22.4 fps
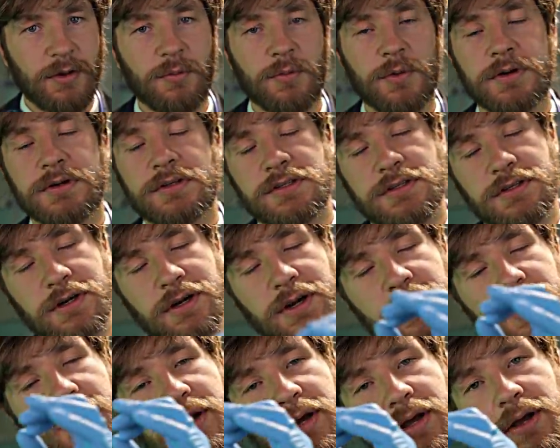one
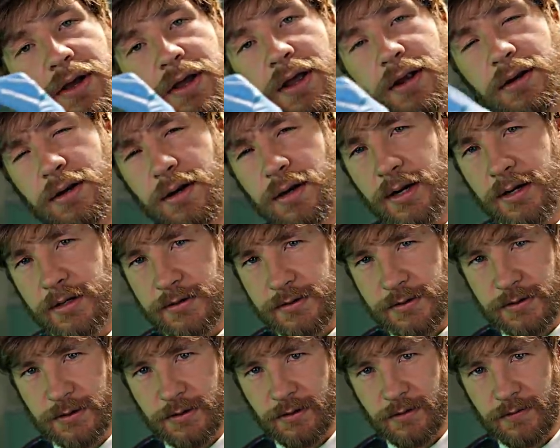side and a
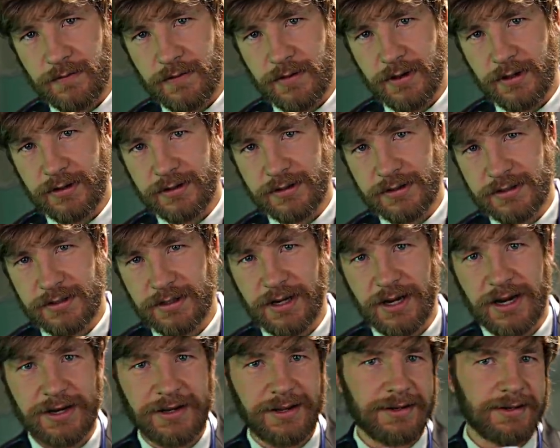lens on the other
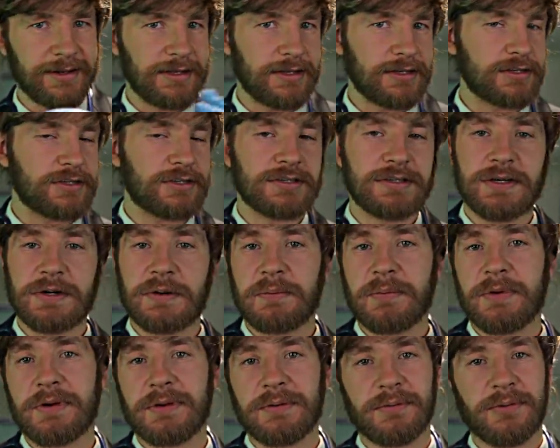side, and then just tell
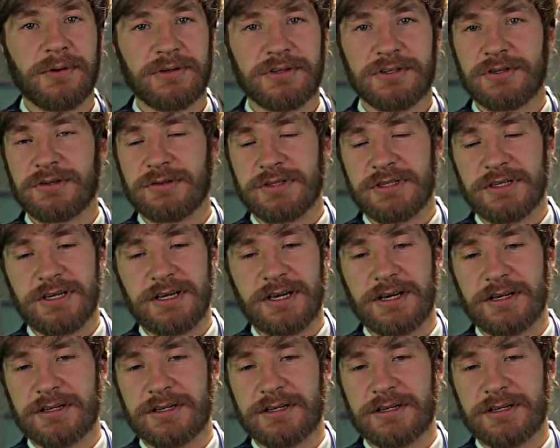me what you see.